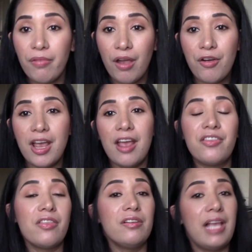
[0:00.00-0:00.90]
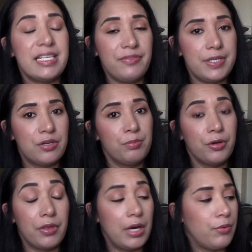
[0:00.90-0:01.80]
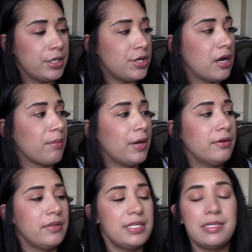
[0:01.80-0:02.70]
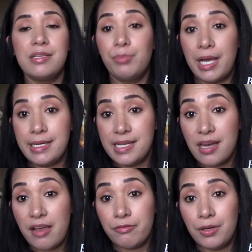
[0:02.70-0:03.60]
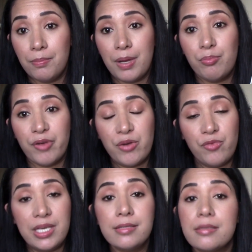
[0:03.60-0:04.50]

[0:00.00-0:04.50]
All right, and then the last physical book that I want to talk about, this is The Blinding Knife, written by Brent Weeks.